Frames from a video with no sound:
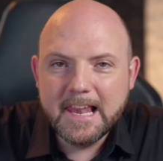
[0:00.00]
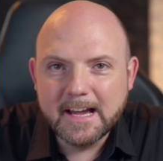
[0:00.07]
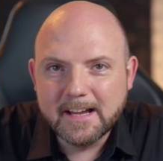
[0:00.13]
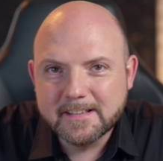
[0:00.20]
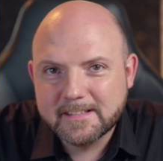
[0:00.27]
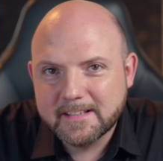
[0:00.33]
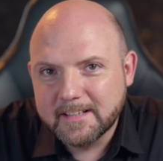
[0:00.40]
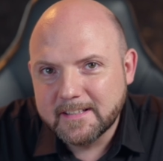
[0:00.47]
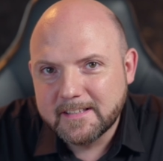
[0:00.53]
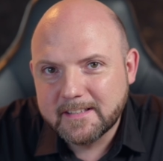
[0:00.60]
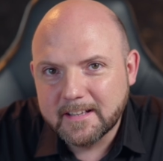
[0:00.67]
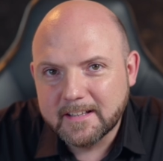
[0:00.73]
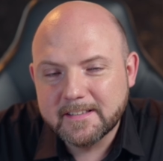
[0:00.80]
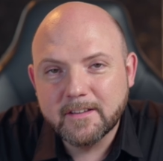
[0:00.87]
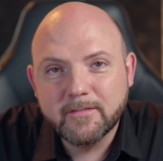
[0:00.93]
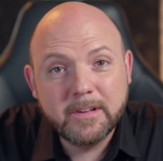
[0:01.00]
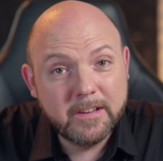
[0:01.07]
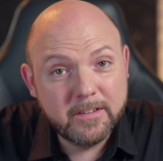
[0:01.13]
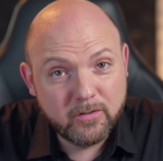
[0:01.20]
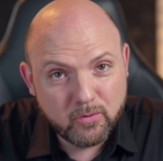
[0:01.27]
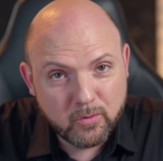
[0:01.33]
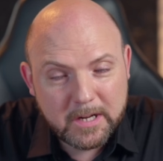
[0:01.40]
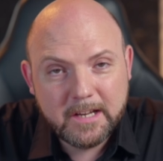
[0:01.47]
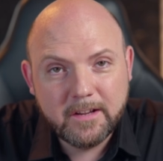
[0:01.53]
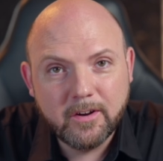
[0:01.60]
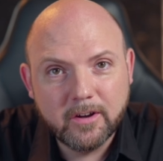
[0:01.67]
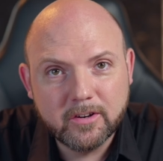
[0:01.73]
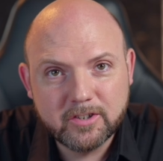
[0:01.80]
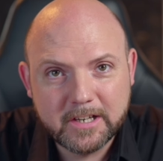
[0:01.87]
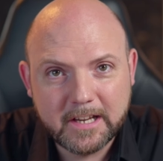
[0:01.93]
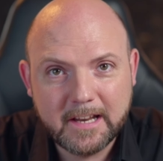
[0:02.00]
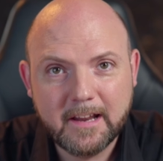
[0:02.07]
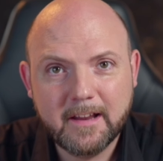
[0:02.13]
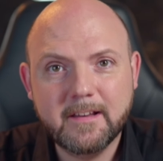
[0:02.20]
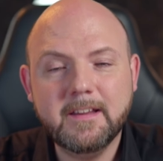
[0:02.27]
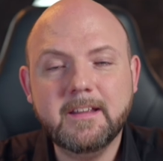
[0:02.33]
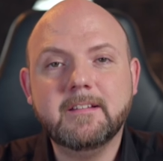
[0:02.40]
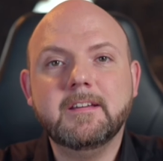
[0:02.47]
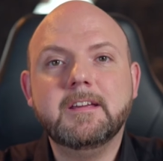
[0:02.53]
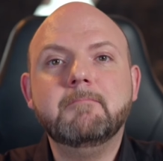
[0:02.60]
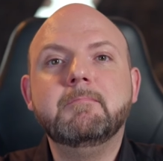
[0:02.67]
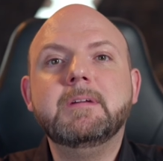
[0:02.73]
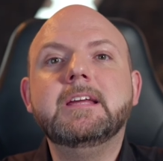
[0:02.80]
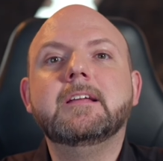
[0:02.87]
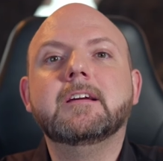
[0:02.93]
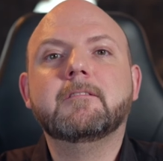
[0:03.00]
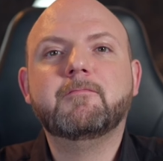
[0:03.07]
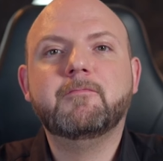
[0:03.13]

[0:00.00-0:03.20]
last instance. If it is really urgent and they need immediate